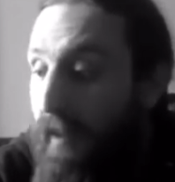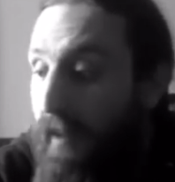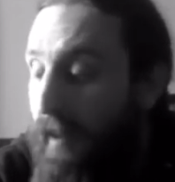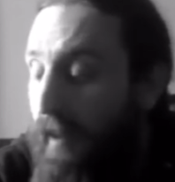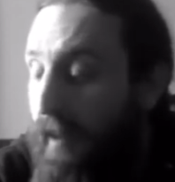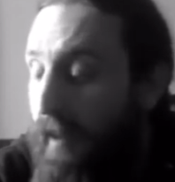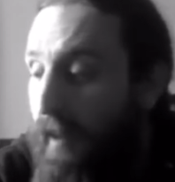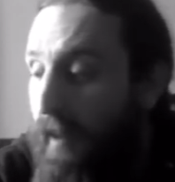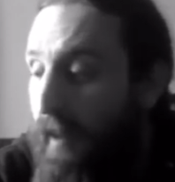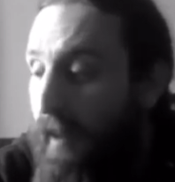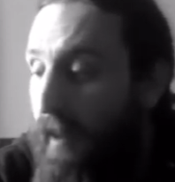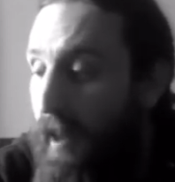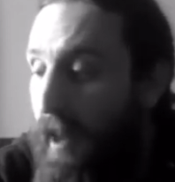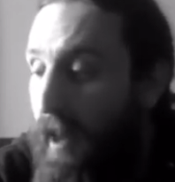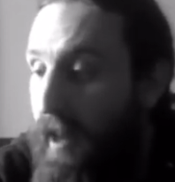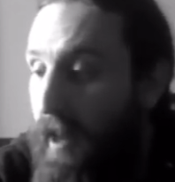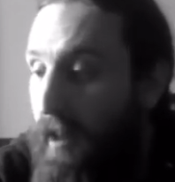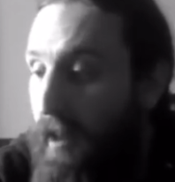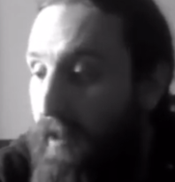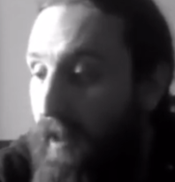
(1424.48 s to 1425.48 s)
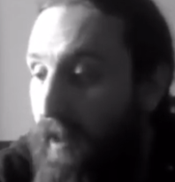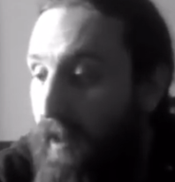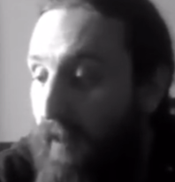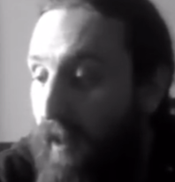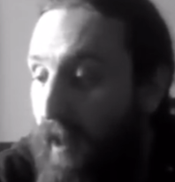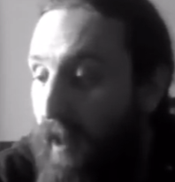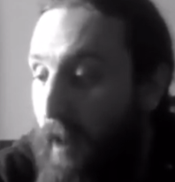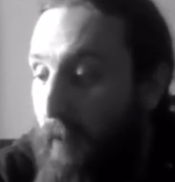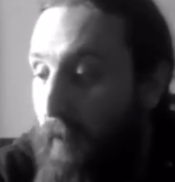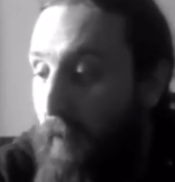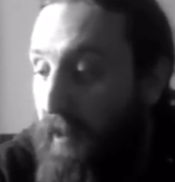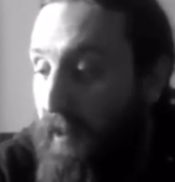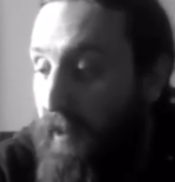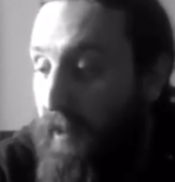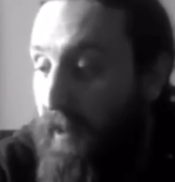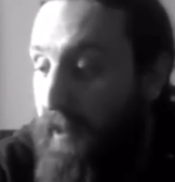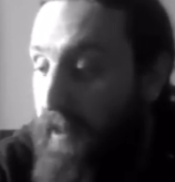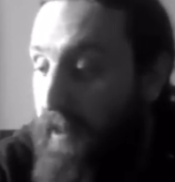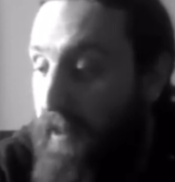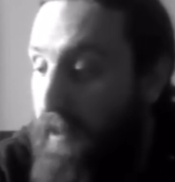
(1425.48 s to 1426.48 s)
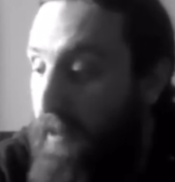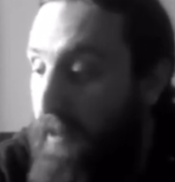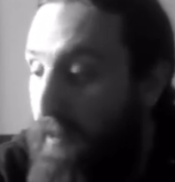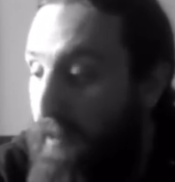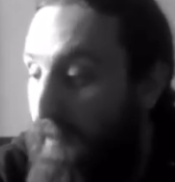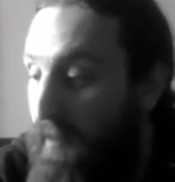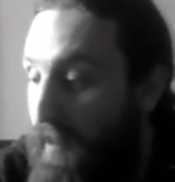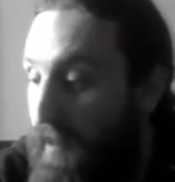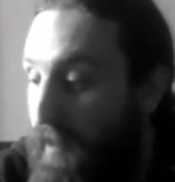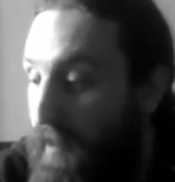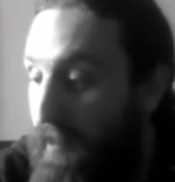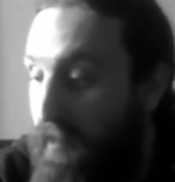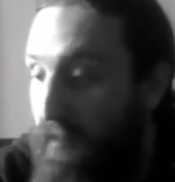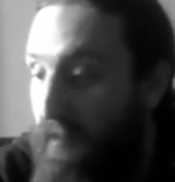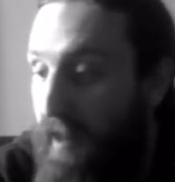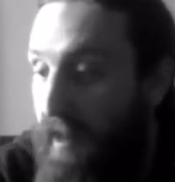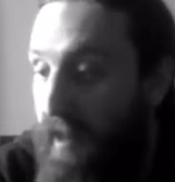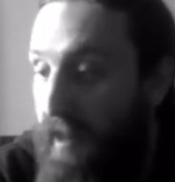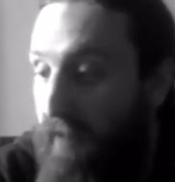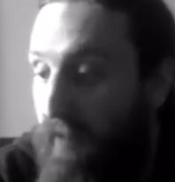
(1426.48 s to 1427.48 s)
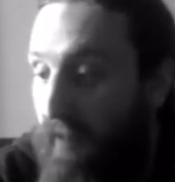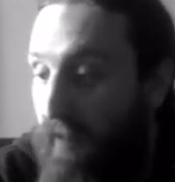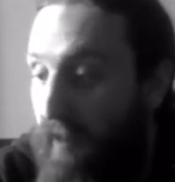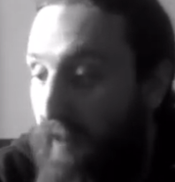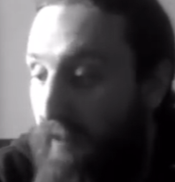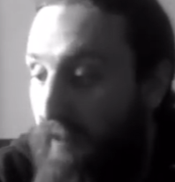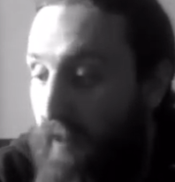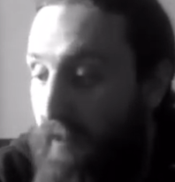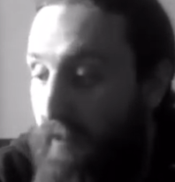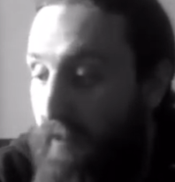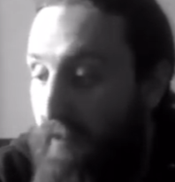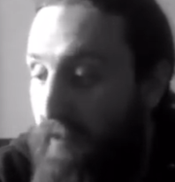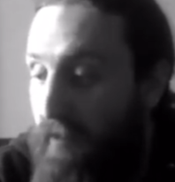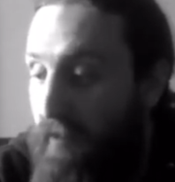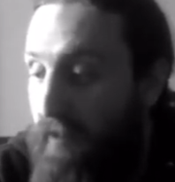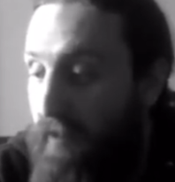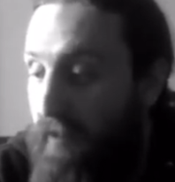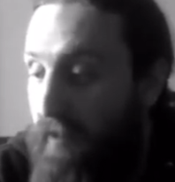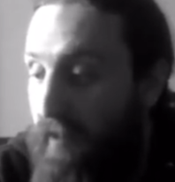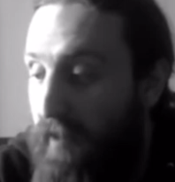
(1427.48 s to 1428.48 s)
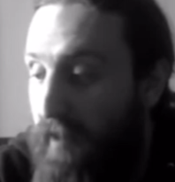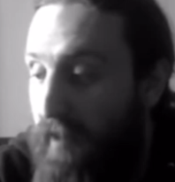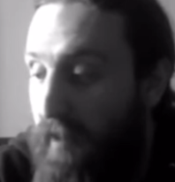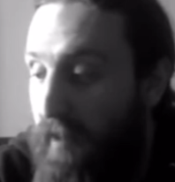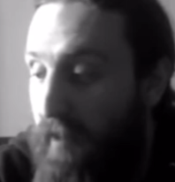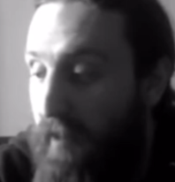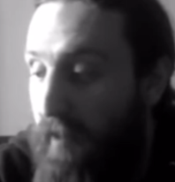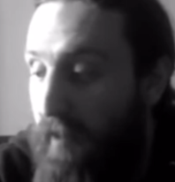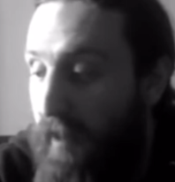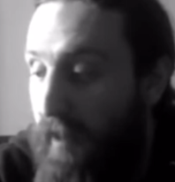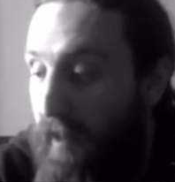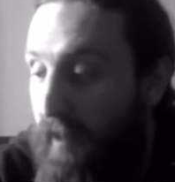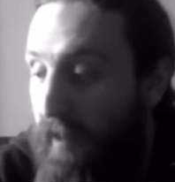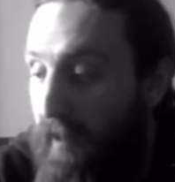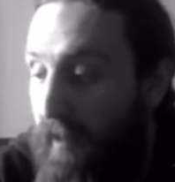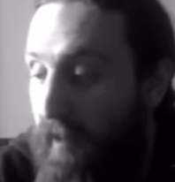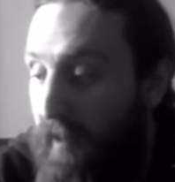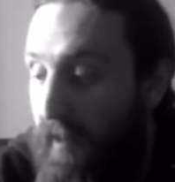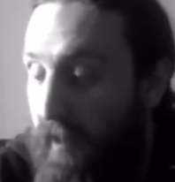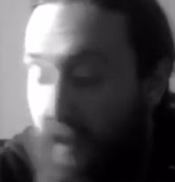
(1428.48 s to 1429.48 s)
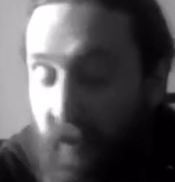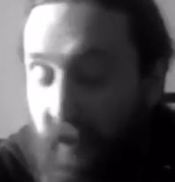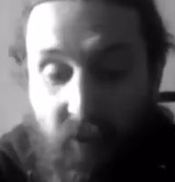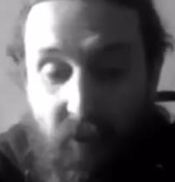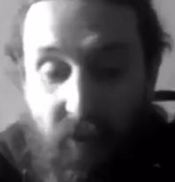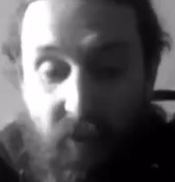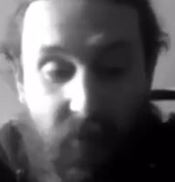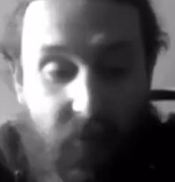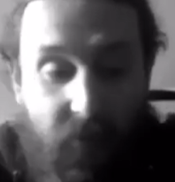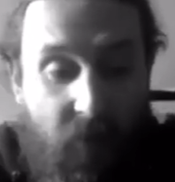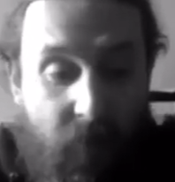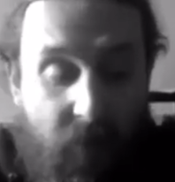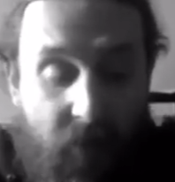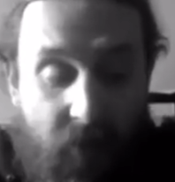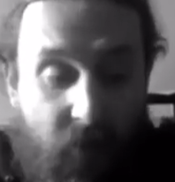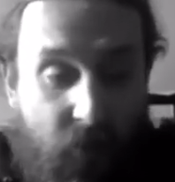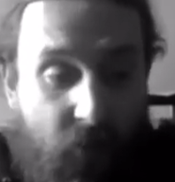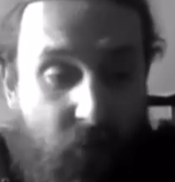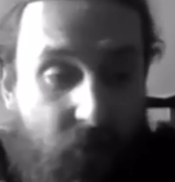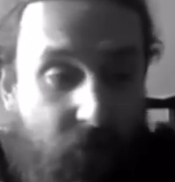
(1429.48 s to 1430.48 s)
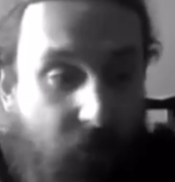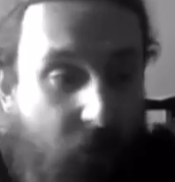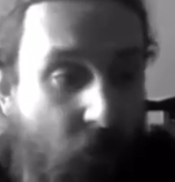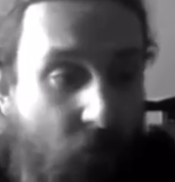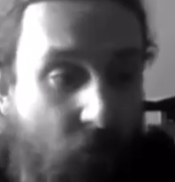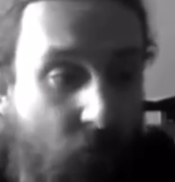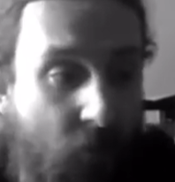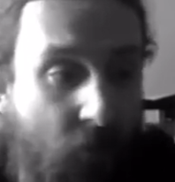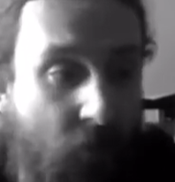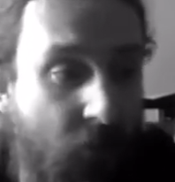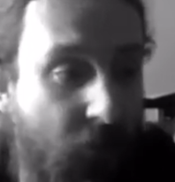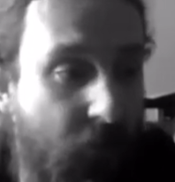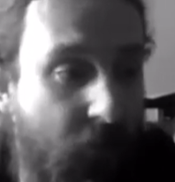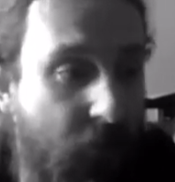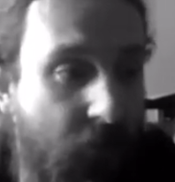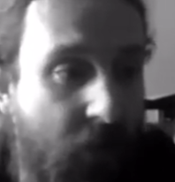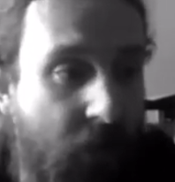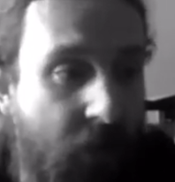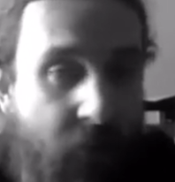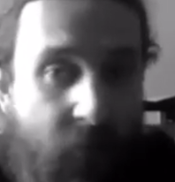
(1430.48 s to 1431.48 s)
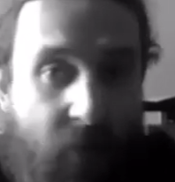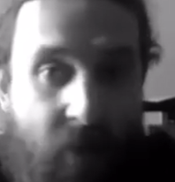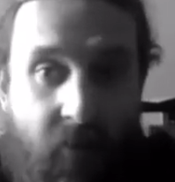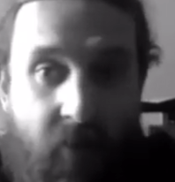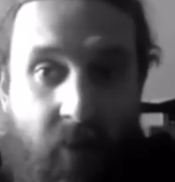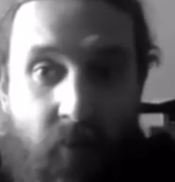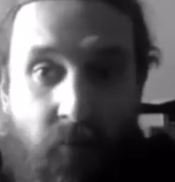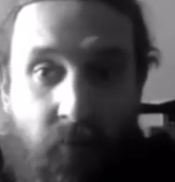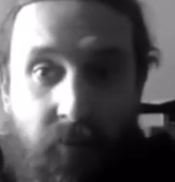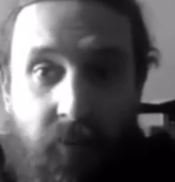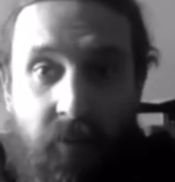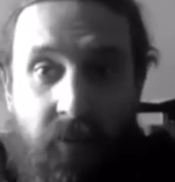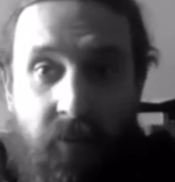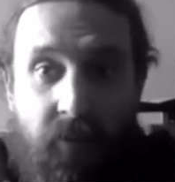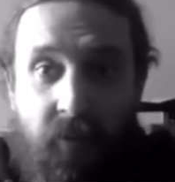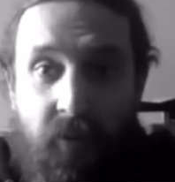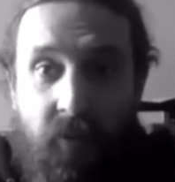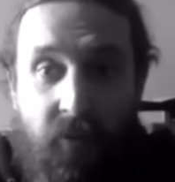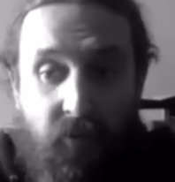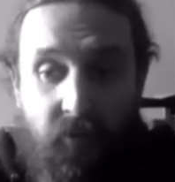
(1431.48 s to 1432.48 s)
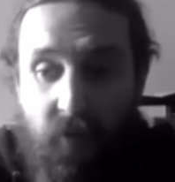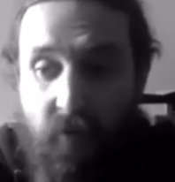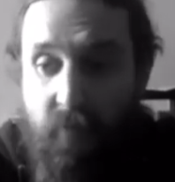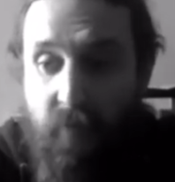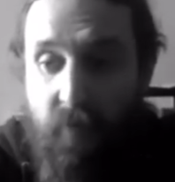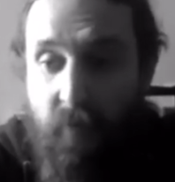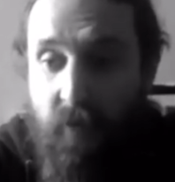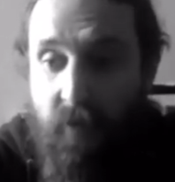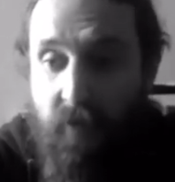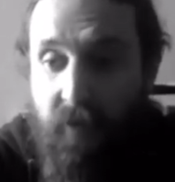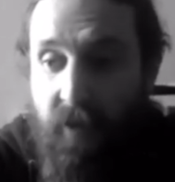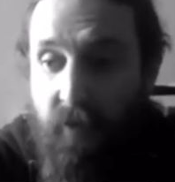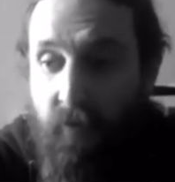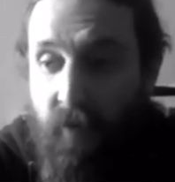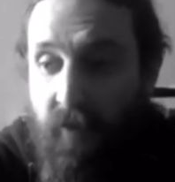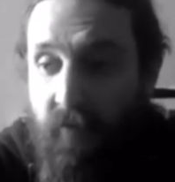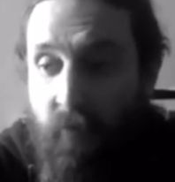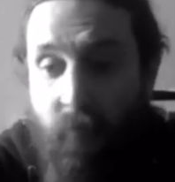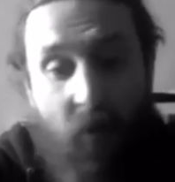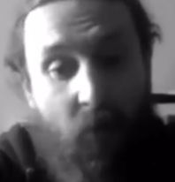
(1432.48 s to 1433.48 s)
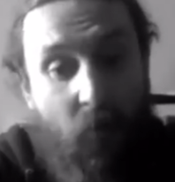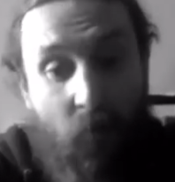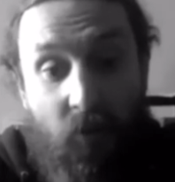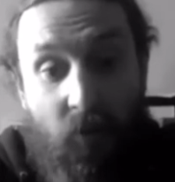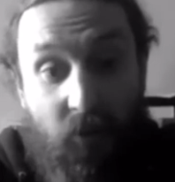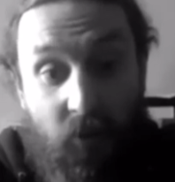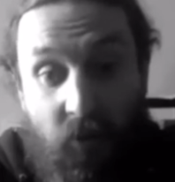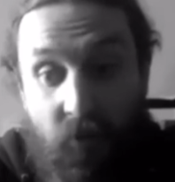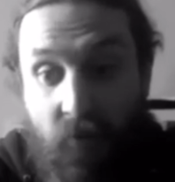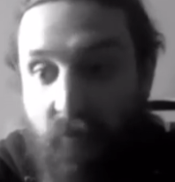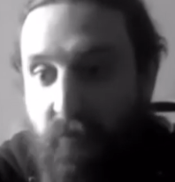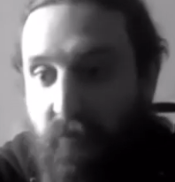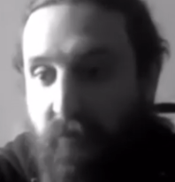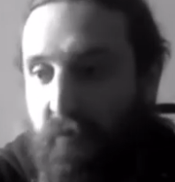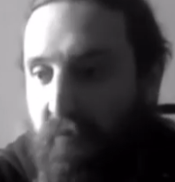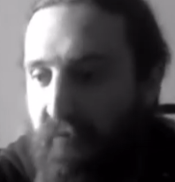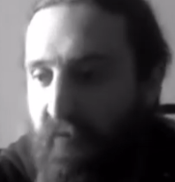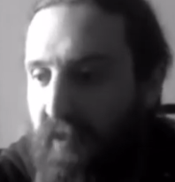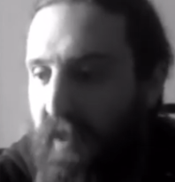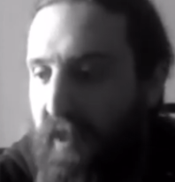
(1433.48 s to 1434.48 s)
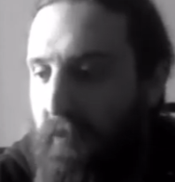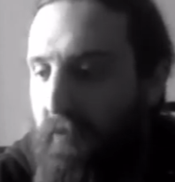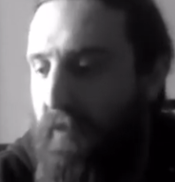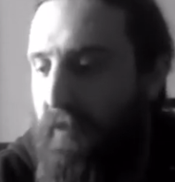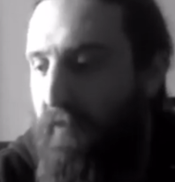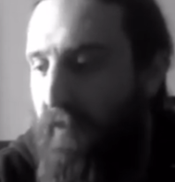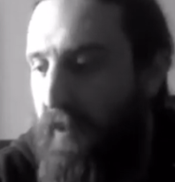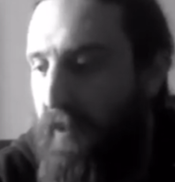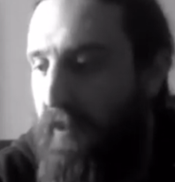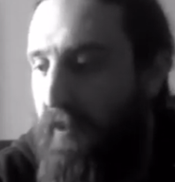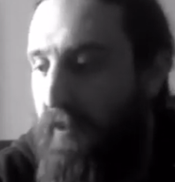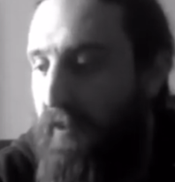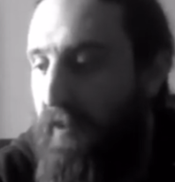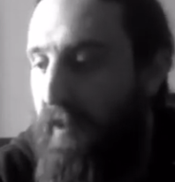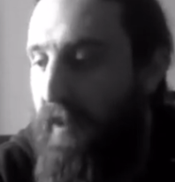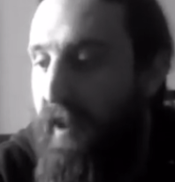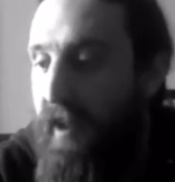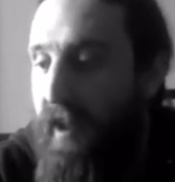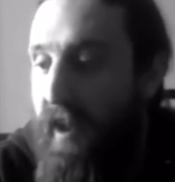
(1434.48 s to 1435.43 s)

And I was like, right, I'm actually going to use this degree and everything I've used. I mean, I could go work anywhere else, like in a supermarket or whatever, but I want to use the skills I've learned.